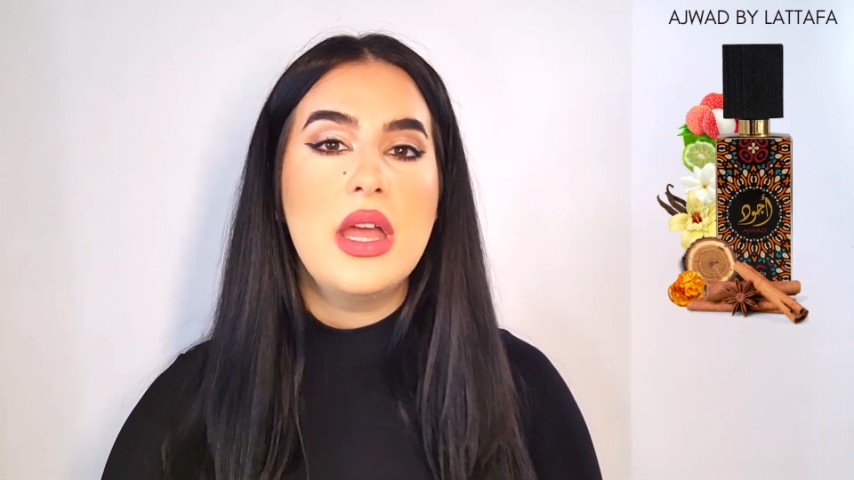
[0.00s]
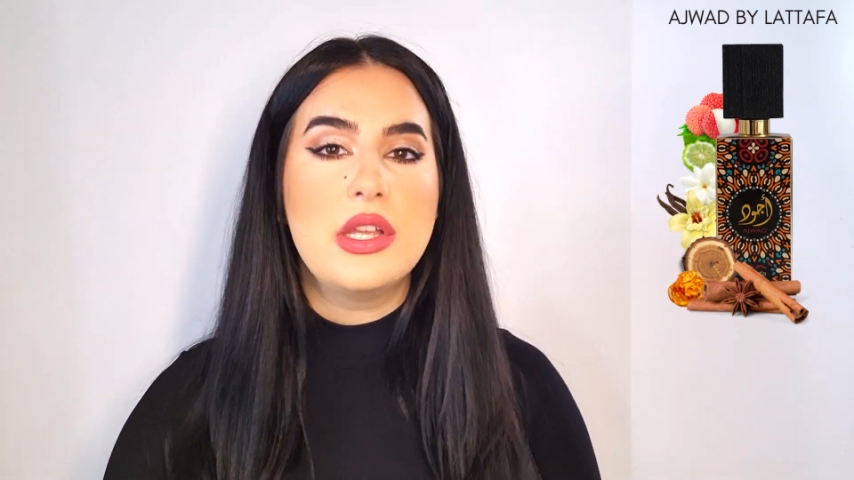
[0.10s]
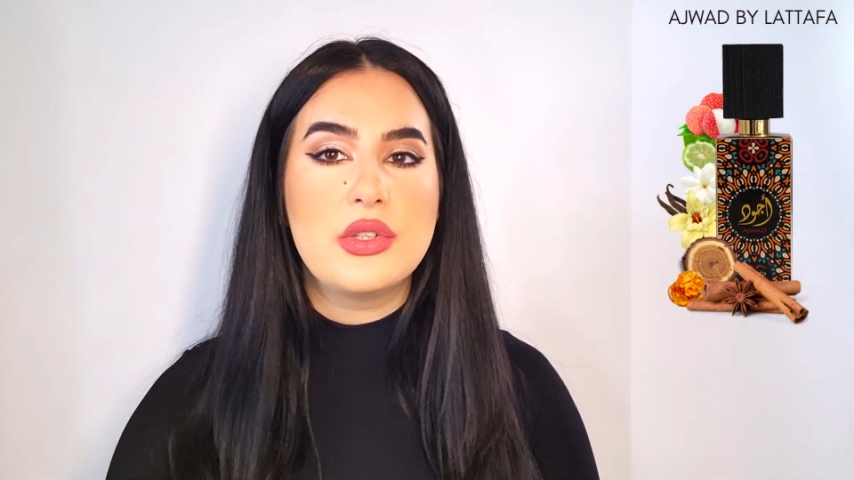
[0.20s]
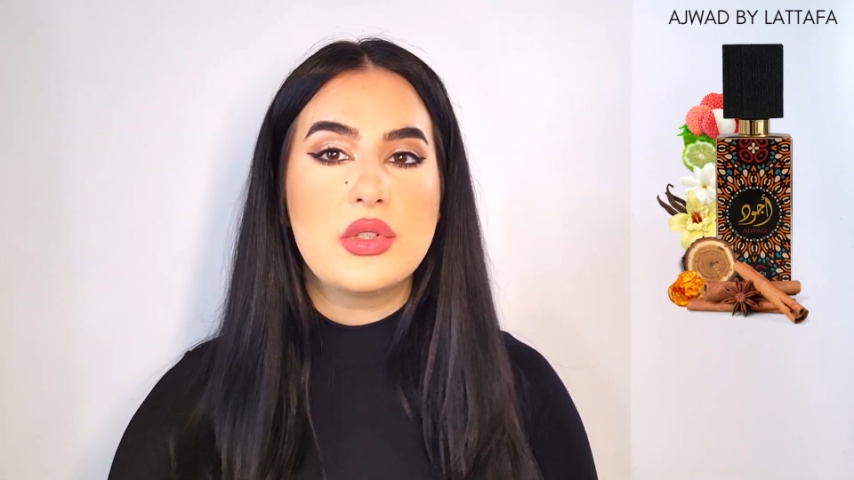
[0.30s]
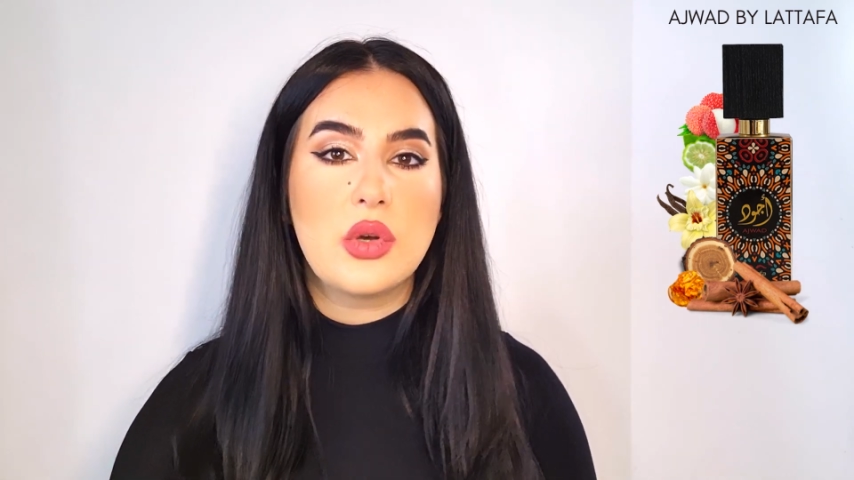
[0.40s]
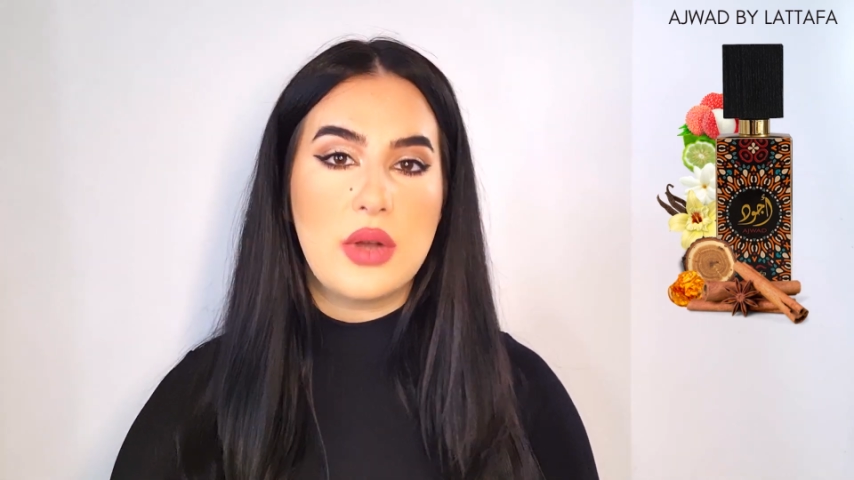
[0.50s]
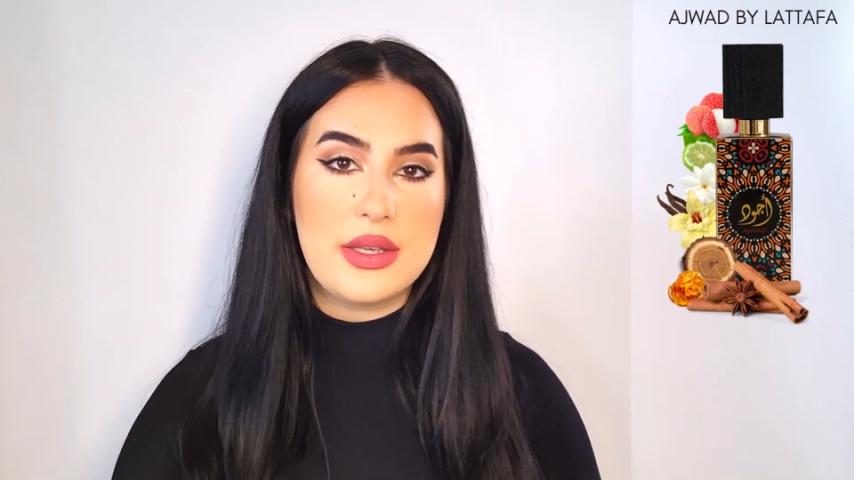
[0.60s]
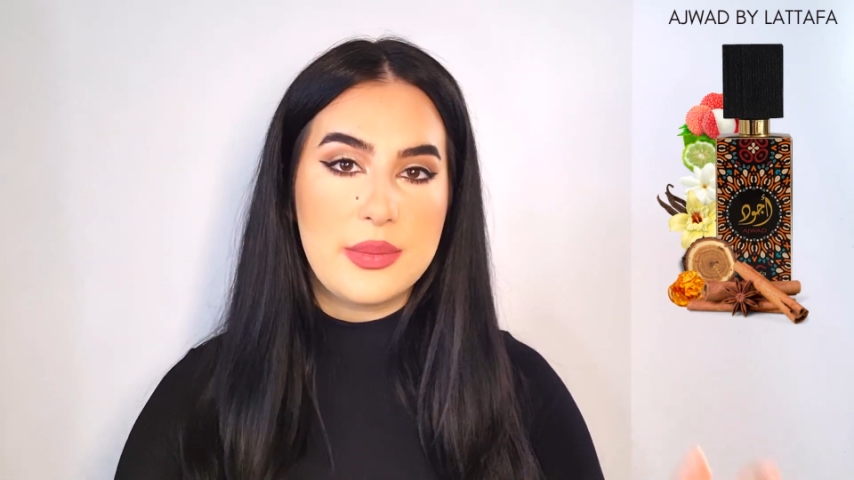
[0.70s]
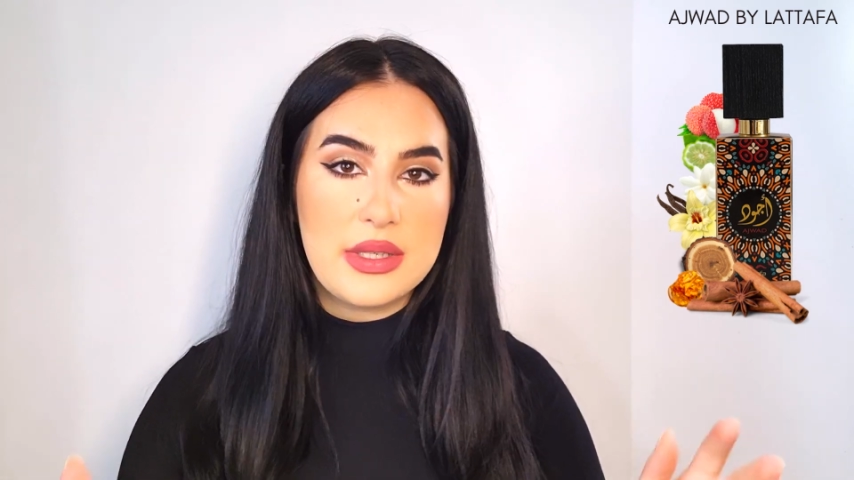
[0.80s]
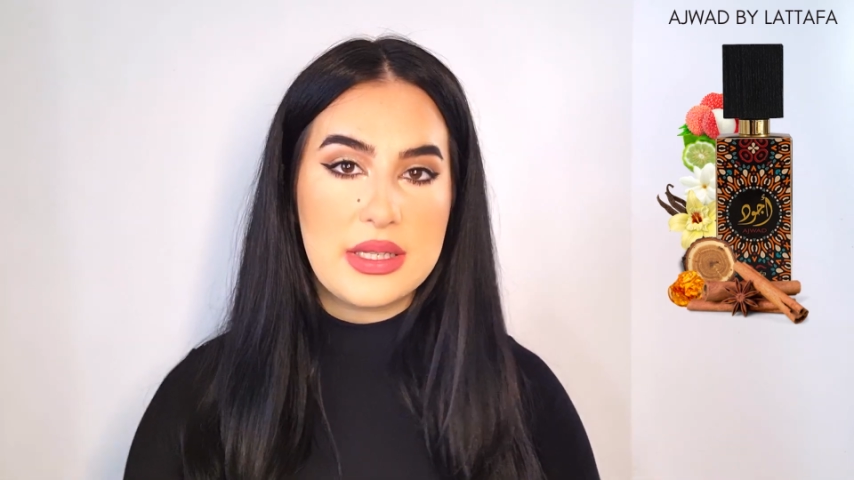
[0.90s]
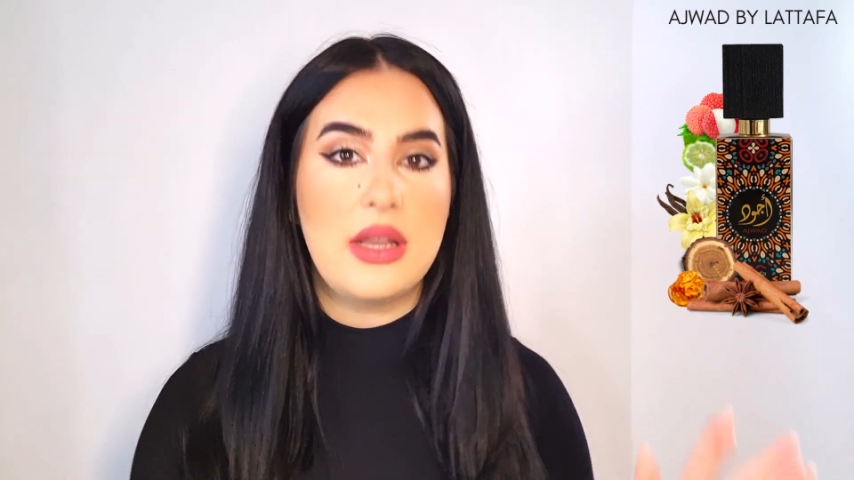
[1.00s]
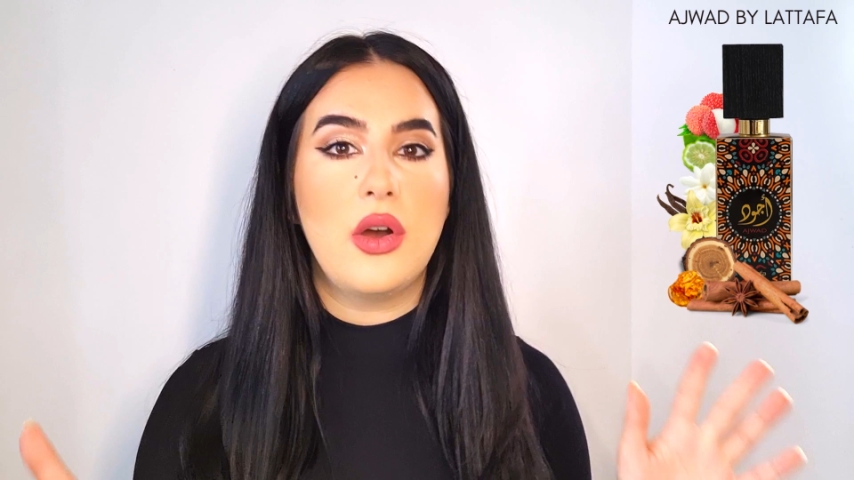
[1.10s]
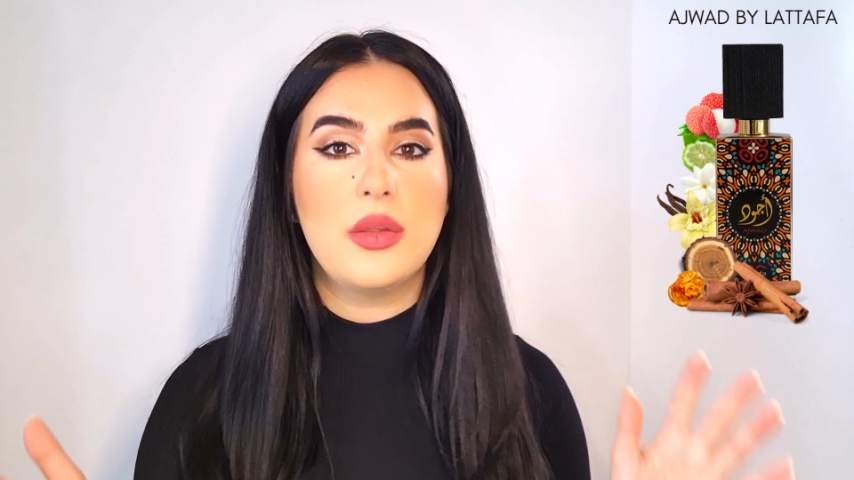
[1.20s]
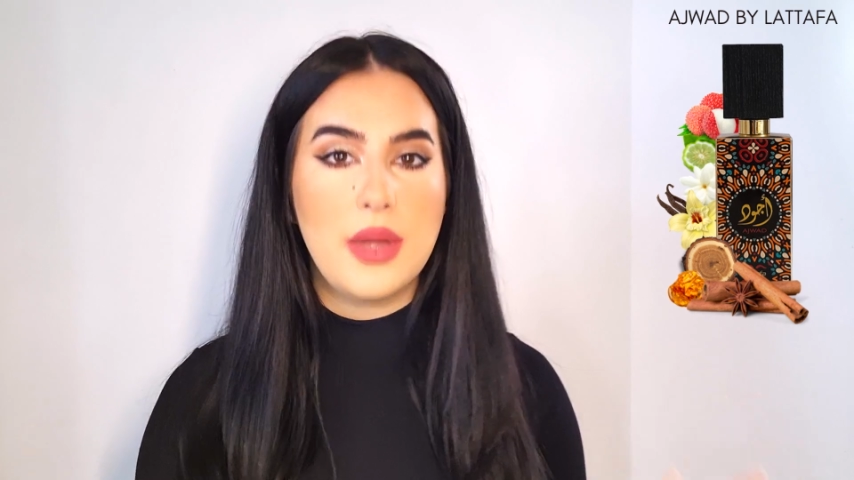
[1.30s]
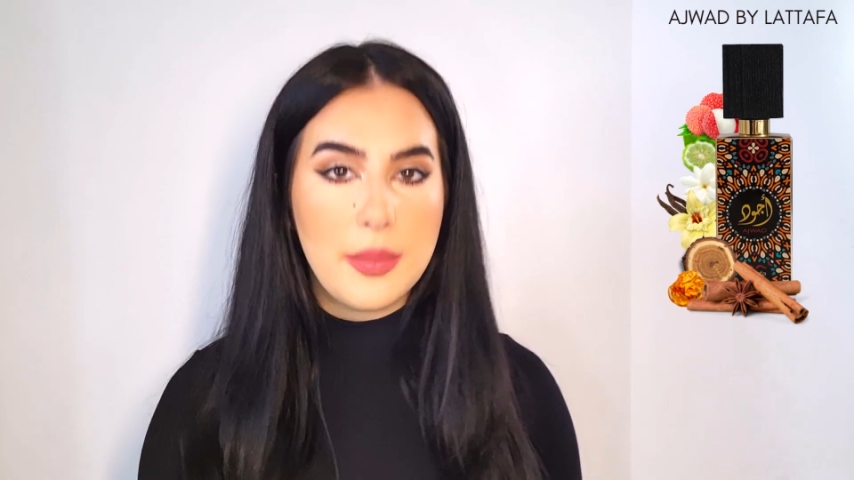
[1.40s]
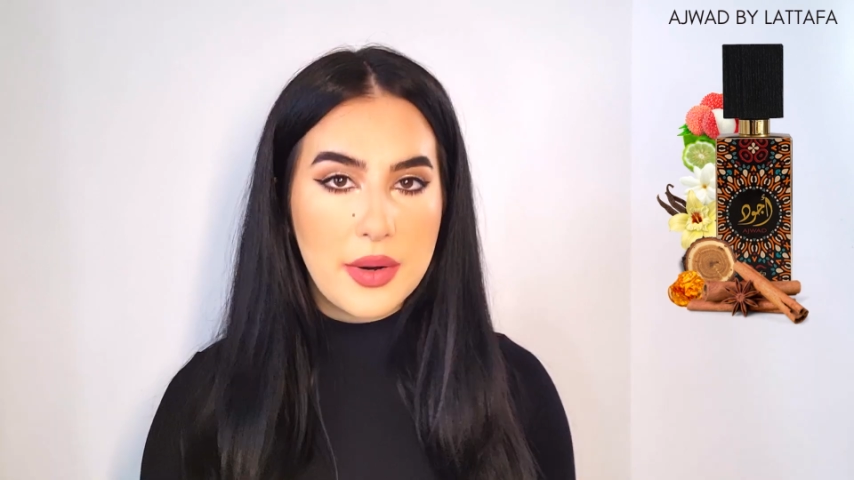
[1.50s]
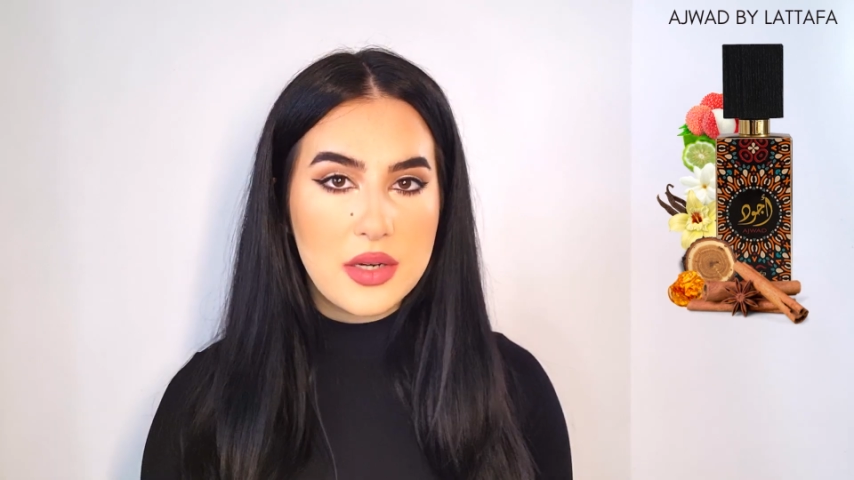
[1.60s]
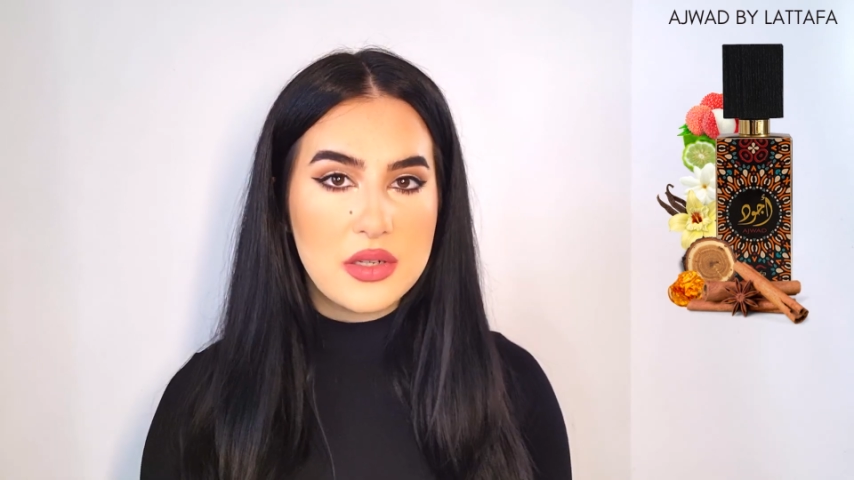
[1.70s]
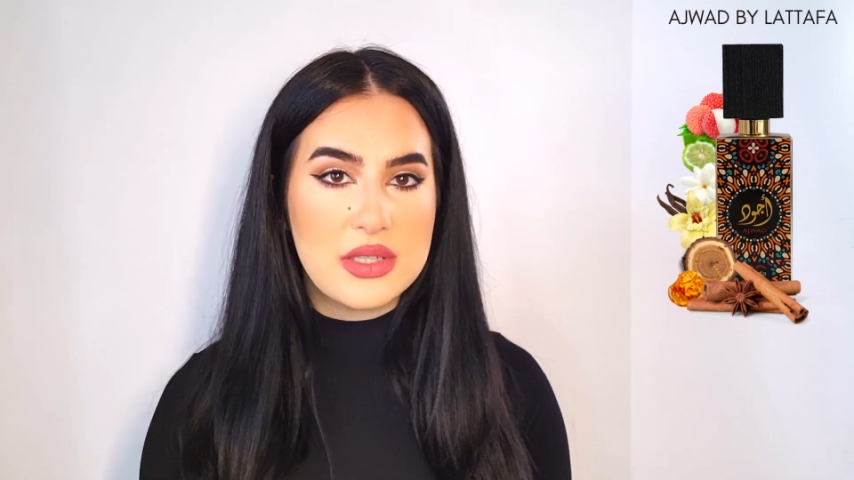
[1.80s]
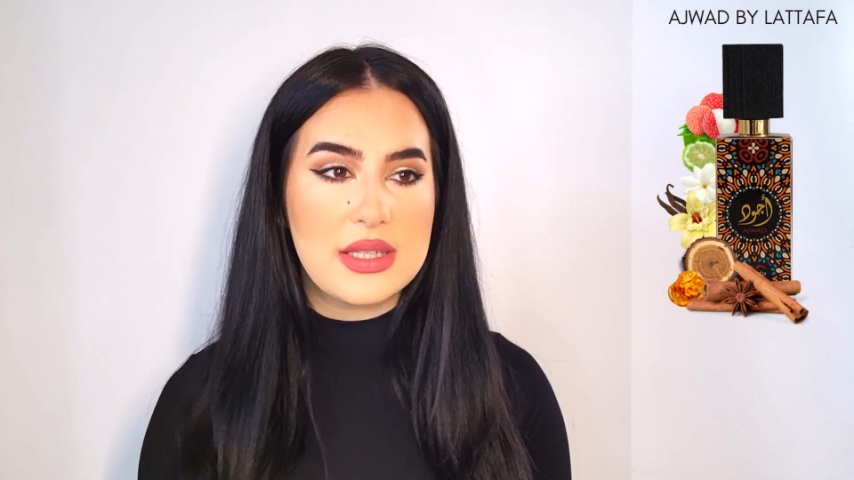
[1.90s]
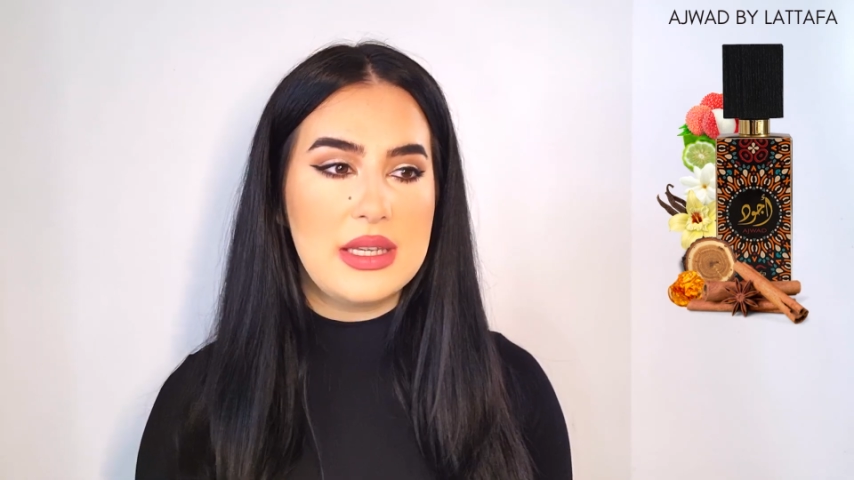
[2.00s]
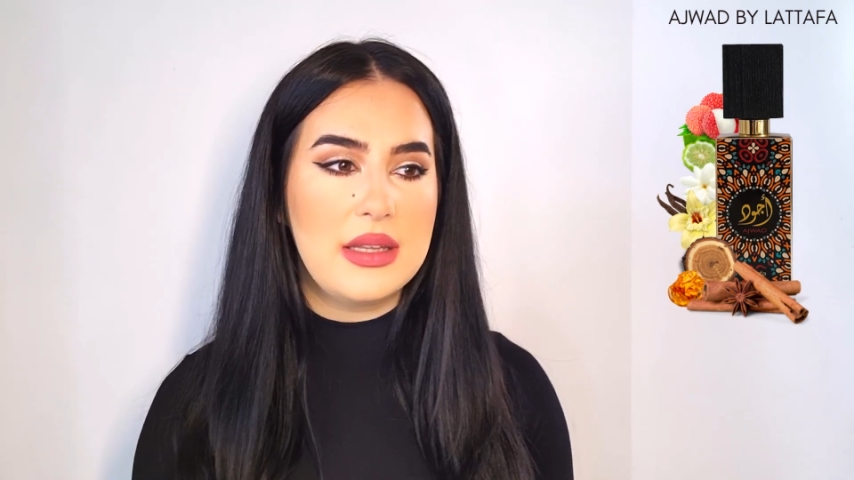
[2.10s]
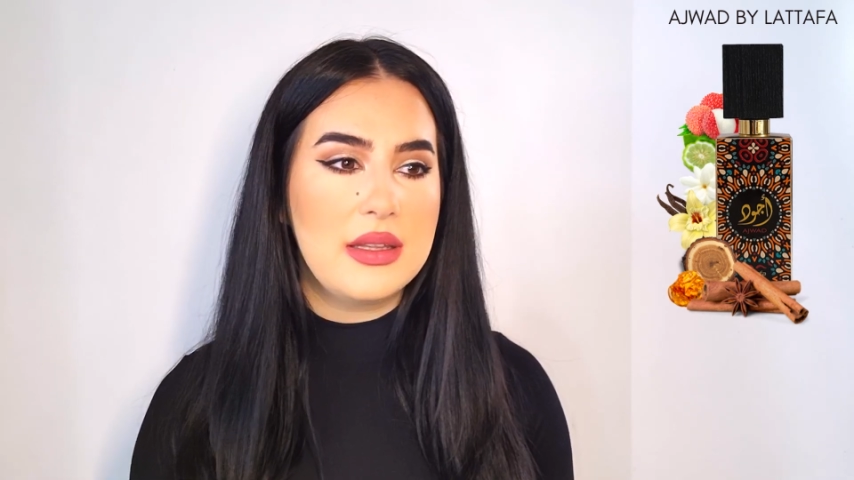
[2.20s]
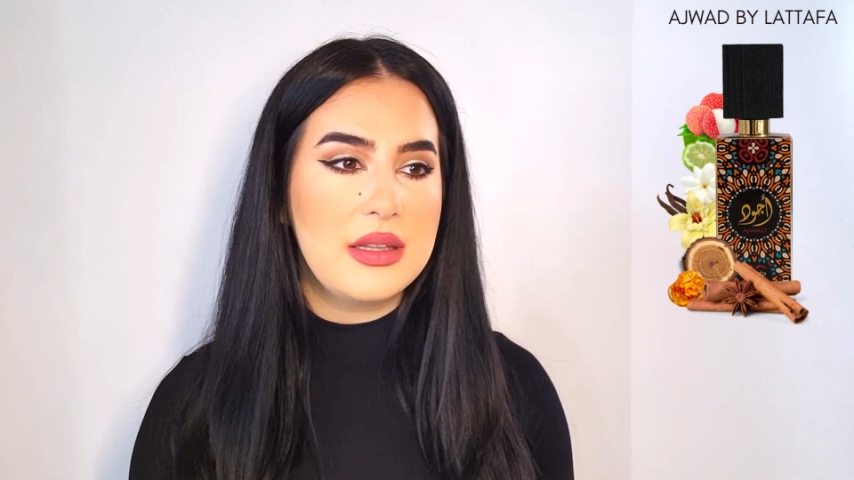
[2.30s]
So guys, basically on my partner's skin,